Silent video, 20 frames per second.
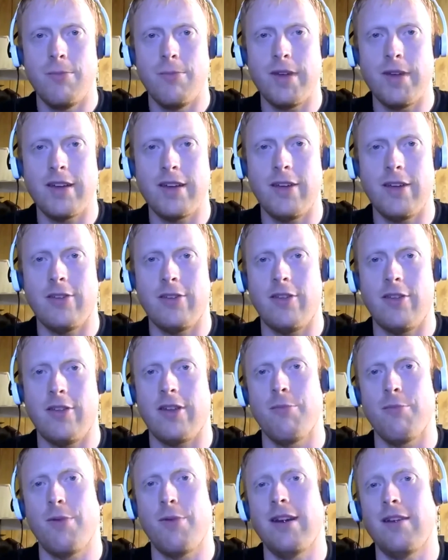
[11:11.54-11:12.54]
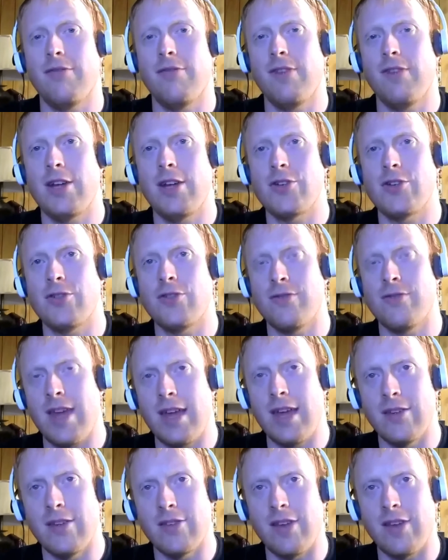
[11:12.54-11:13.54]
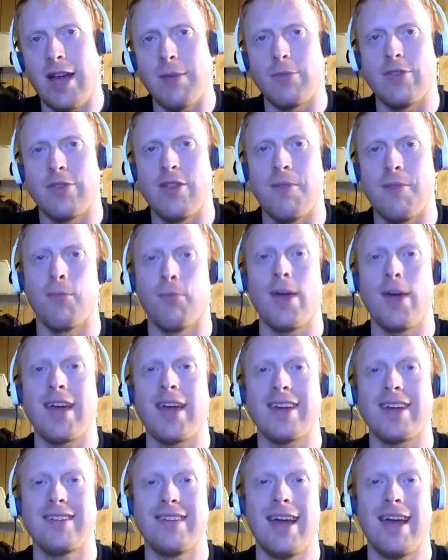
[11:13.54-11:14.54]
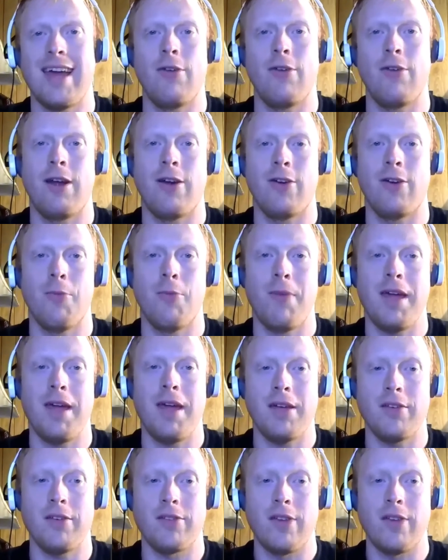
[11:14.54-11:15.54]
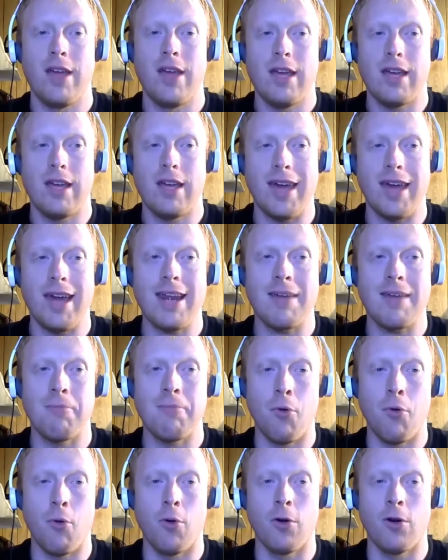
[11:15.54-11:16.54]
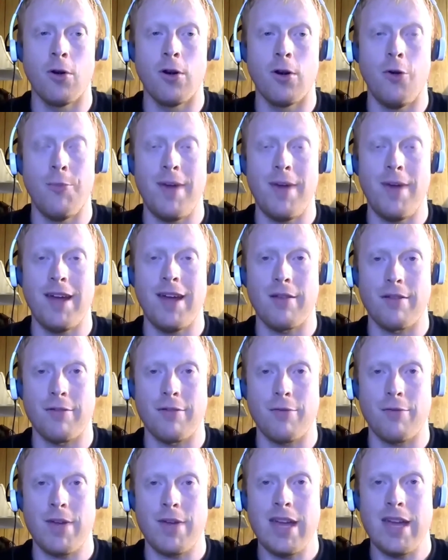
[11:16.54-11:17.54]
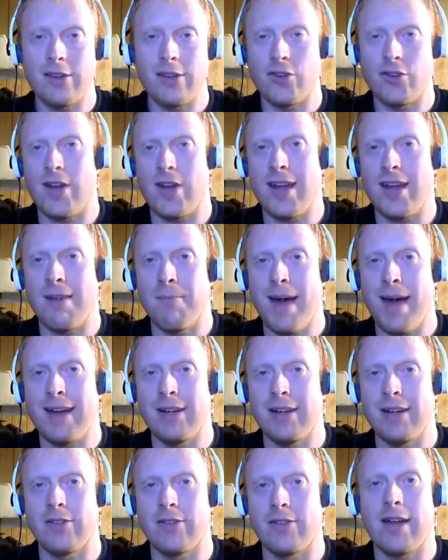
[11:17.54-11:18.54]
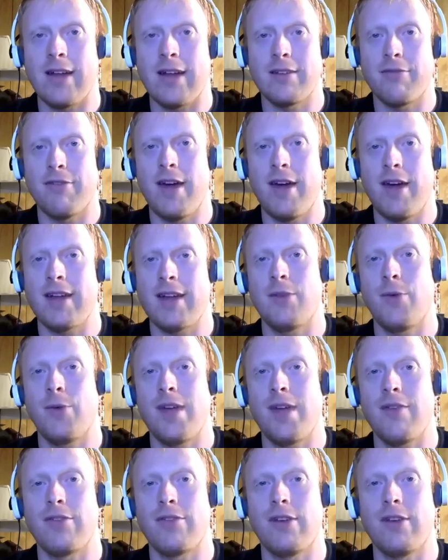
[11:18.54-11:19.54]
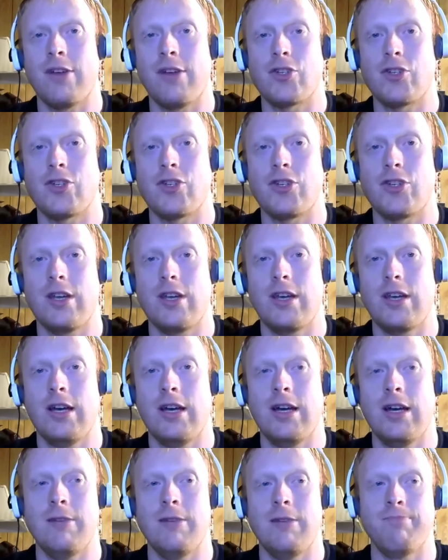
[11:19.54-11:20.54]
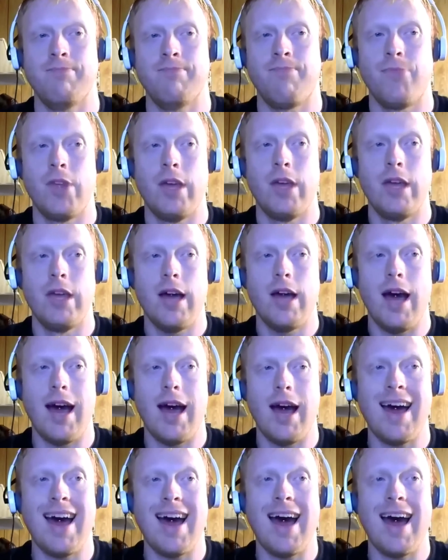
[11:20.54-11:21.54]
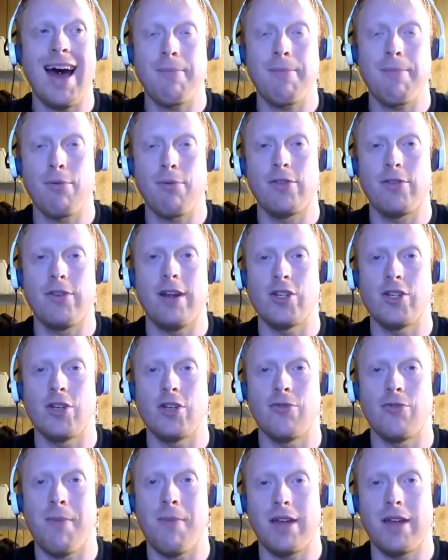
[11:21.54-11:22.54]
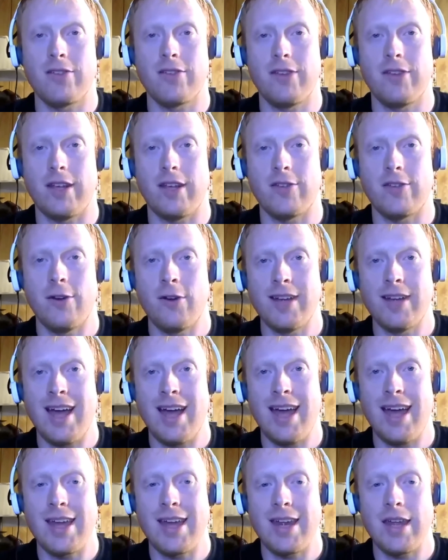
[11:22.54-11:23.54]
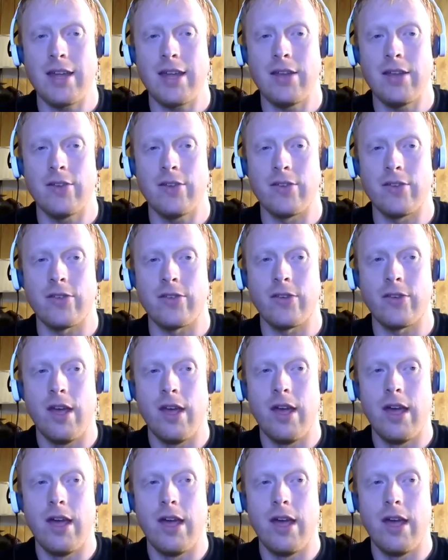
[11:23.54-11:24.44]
Because of the competitive nature of the enzymes that break down our omegas, getting more omega-3 to try to balance out the fact that we have such a high percentage of omega-6 in our diet is